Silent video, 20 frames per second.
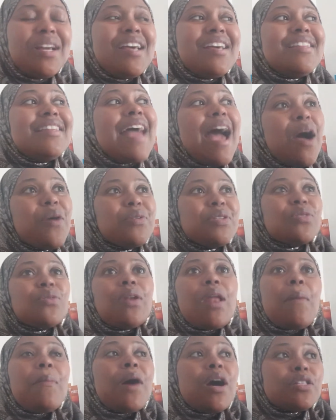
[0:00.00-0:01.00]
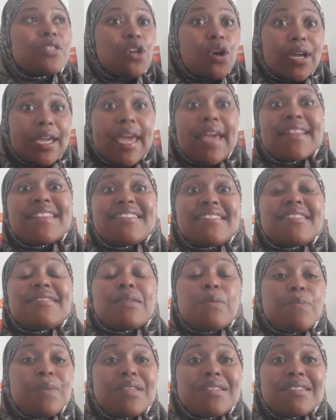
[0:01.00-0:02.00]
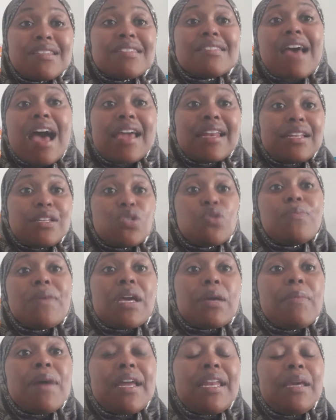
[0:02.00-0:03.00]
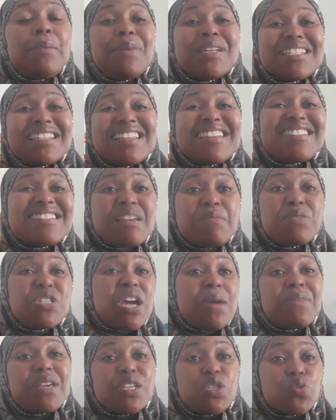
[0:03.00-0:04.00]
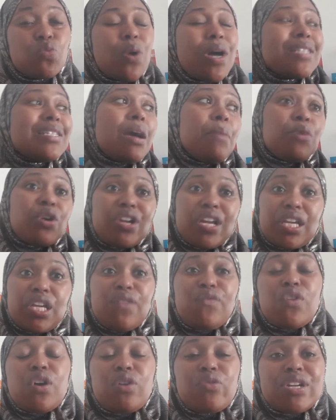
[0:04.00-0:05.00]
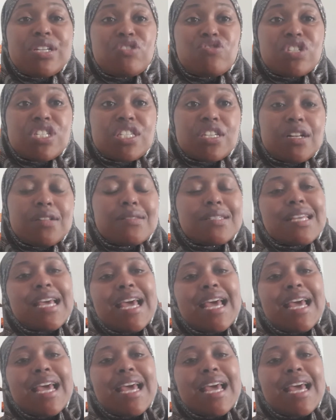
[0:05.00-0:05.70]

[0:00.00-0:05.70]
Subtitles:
Now it's all about, okay, this is a business. I need to make money, but at the same time, guess what? I'm gonna give you a great result.